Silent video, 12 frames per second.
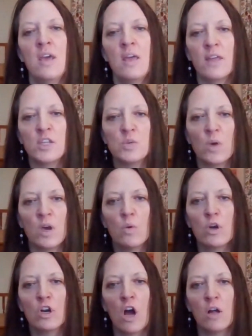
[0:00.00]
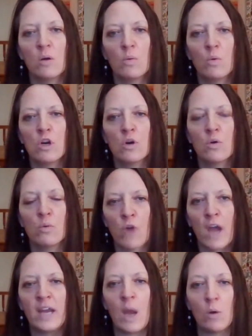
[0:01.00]
That's why we're
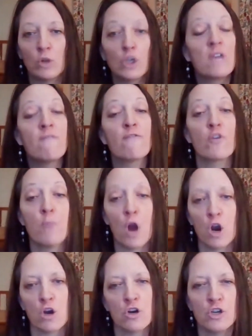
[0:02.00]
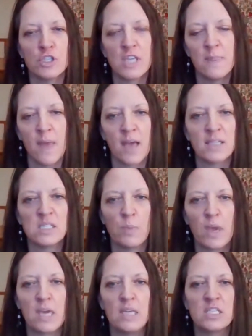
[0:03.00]
right now looking for partners in that
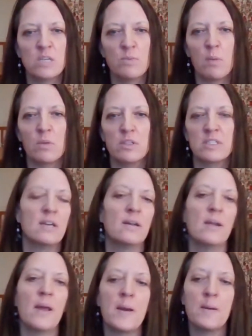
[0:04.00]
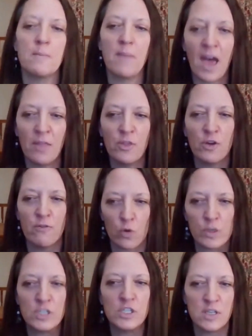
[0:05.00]
space to be able to add their
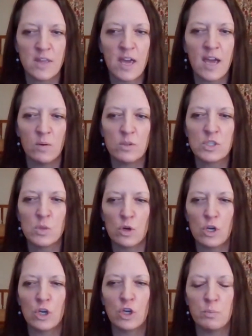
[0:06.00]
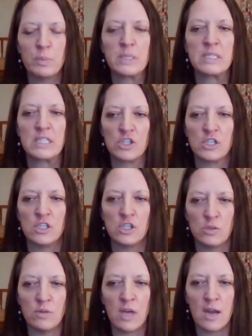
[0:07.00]
voice to that. So we're in a good position to
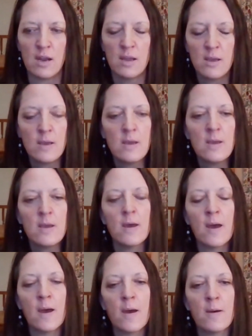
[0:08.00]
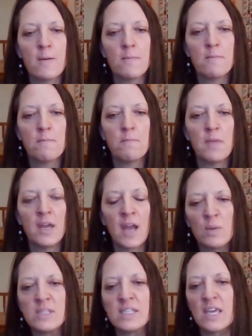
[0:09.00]
do that. And I
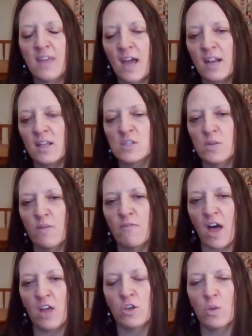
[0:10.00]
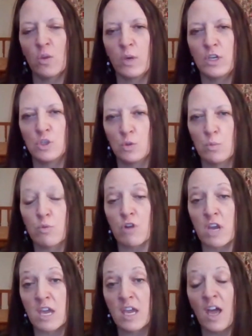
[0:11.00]
would say that is the value that we do
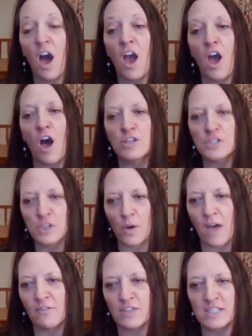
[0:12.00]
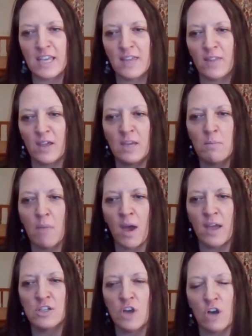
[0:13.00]
bring. I also have to say that in
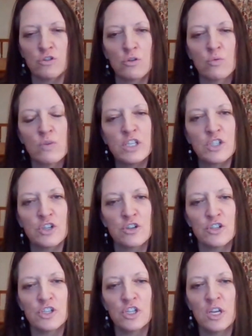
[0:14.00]
my doctoral research,